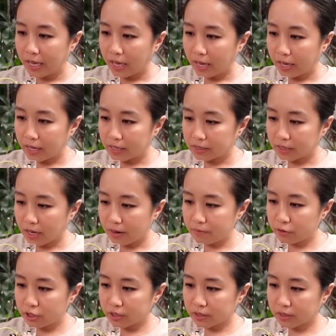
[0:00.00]
and I'm
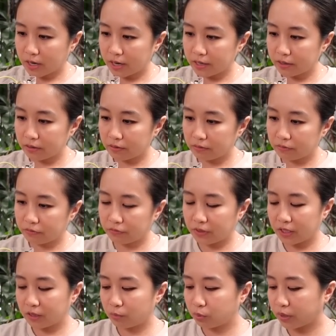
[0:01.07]
just kind of
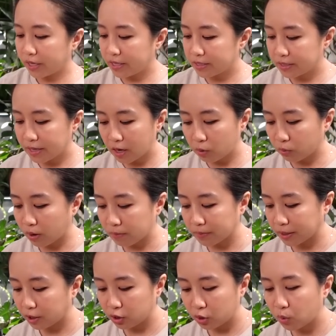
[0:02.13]
in a place now where I'm
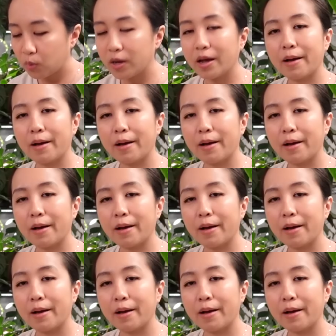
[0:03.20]
like, you know what?